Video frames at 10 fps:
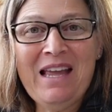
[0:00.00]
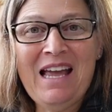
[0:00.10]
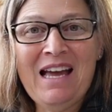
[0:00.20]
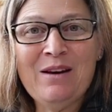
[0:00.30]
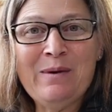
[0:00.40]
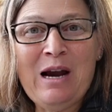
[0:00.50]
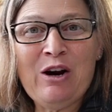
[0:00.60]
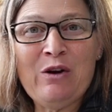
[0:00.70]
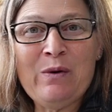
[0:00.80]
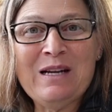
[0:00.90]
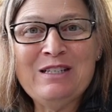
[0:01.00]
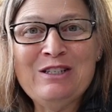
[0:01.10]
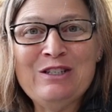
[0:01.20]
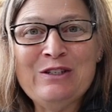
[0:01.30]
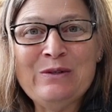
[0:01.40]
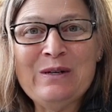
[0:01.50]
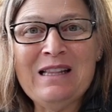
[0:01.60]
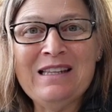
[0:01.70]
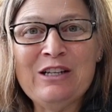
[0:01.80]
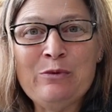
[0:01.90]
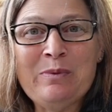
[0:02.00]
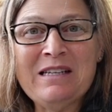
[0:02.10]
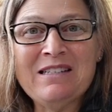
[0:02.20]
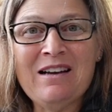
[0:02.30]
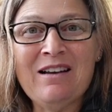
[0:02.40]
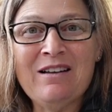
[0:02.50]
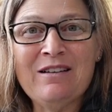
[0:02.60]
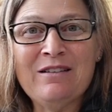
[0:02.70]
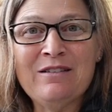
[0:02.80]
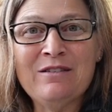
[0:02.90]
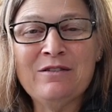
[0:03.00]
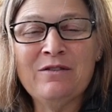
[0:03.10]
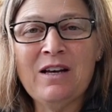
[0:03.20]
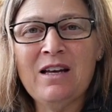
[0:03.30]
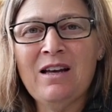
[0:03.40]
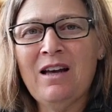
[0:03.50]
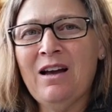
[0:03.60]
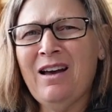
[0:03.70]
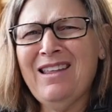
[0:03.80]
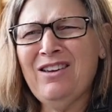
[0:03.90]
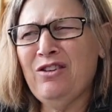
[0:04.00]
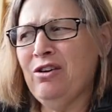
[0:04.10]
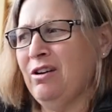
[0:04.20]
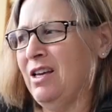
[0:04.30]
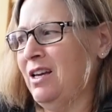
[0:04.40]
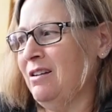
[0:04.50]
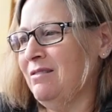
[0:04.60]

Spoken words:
and we are going to do a little bit of, I think, cooking.